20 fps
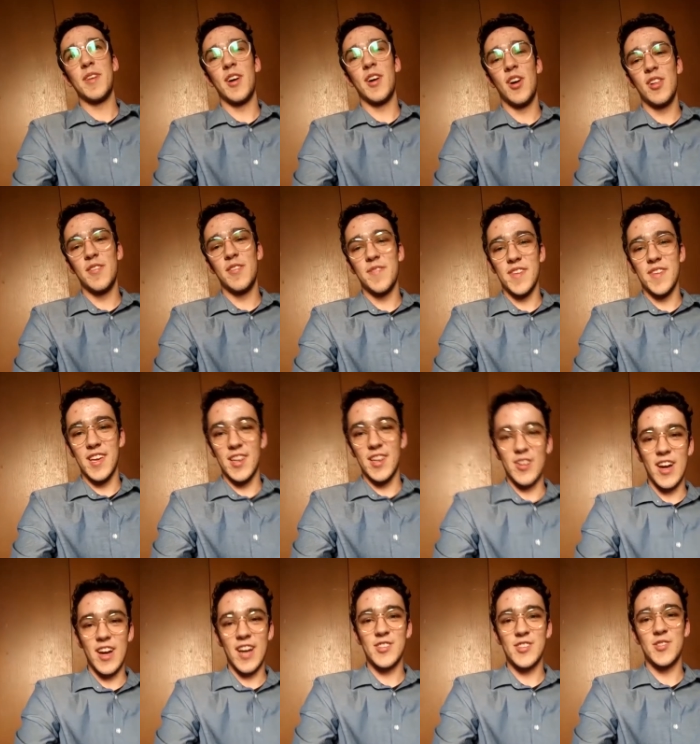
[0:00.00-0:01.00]
all of the
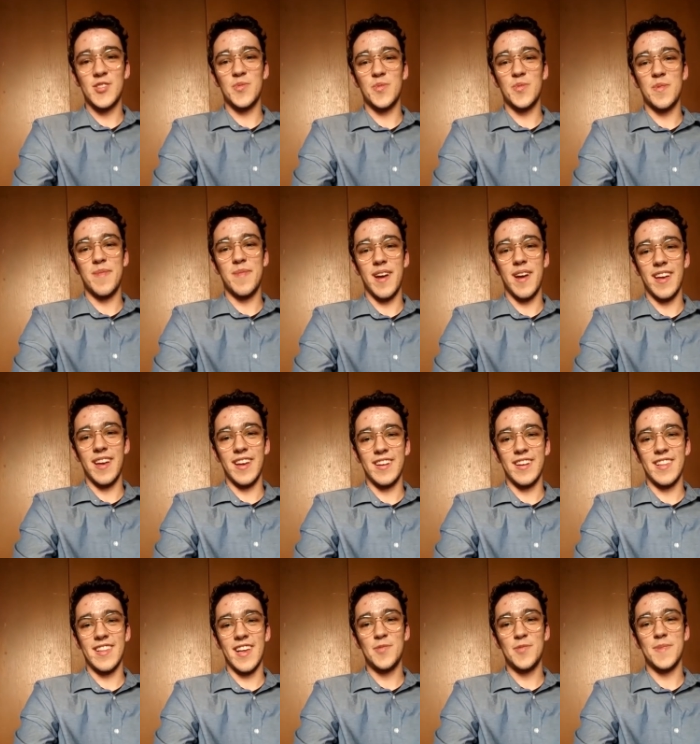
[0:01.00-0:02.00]
interactions with my
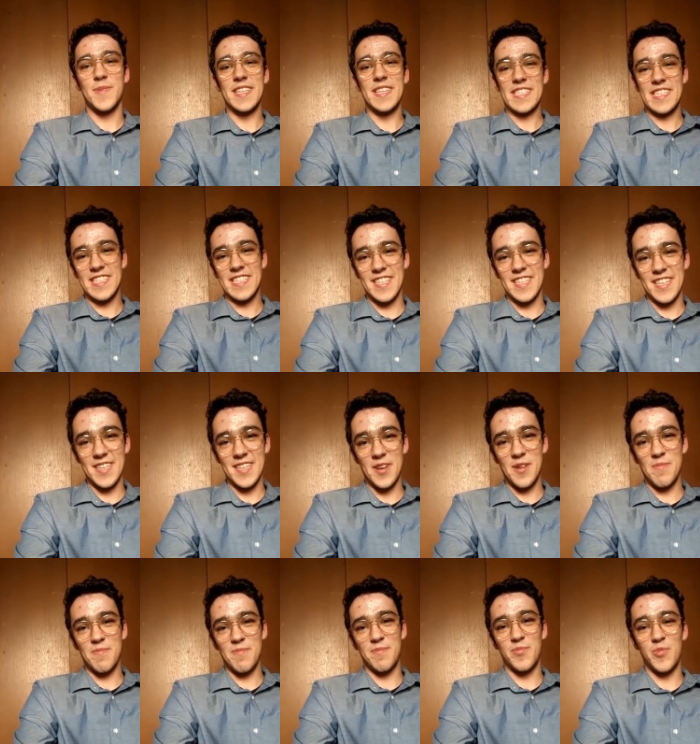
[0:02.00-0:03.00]
classmates.
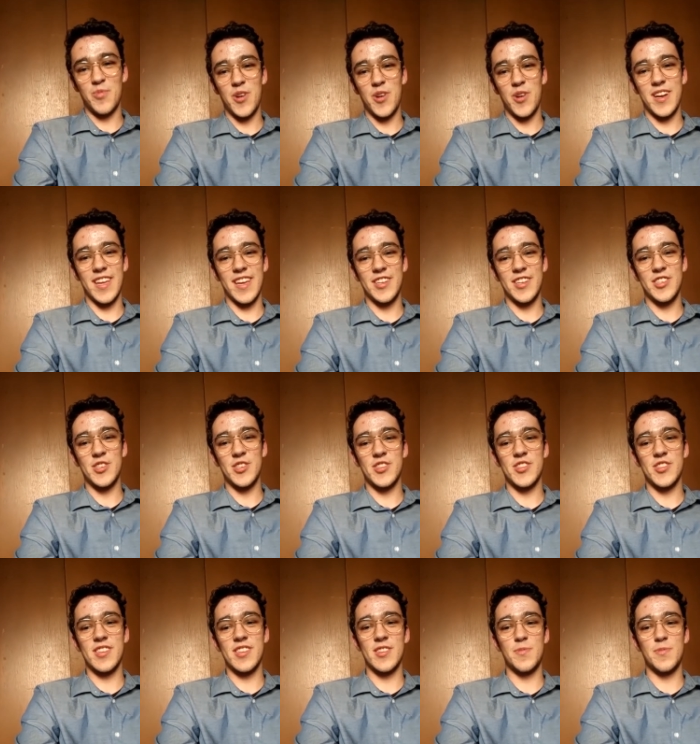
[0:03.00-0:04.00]
Um, Meridian,
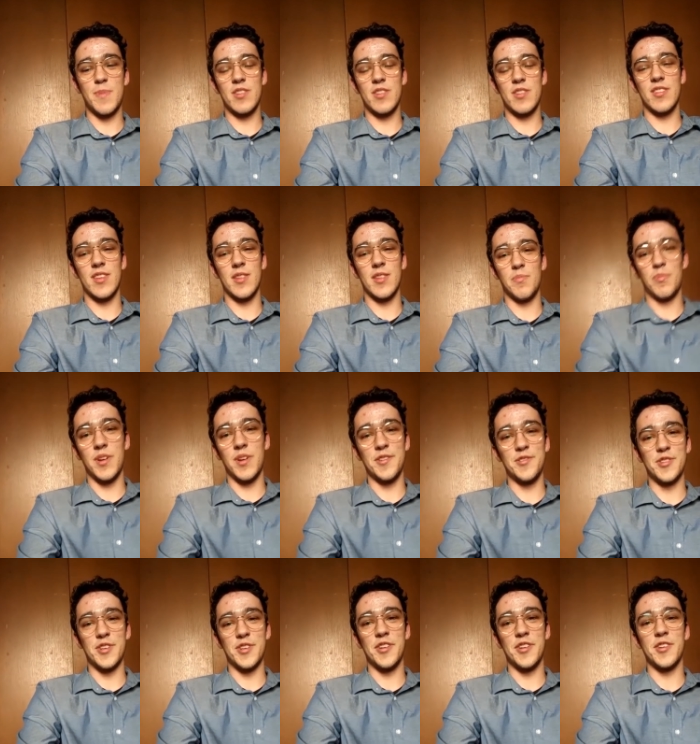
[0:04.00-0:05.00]
just especially in the pre
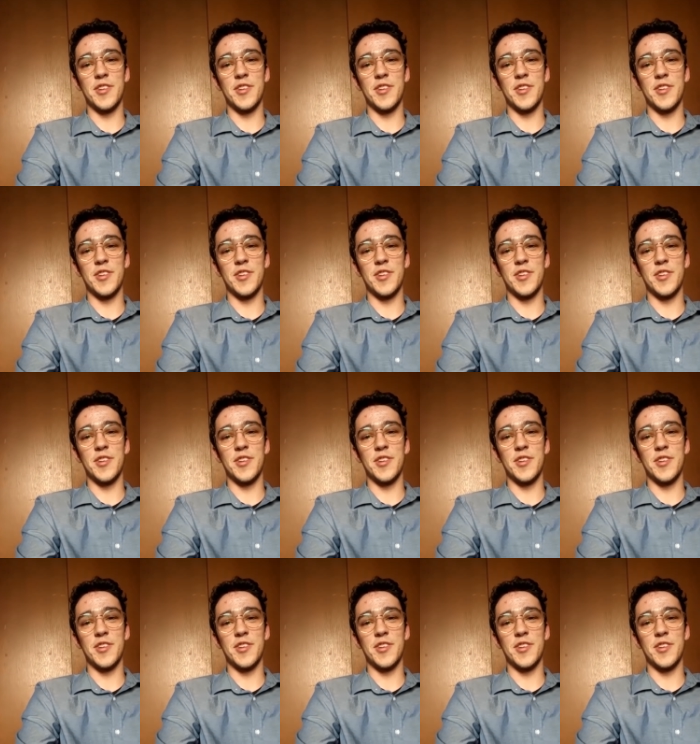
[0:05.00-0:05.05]
engineering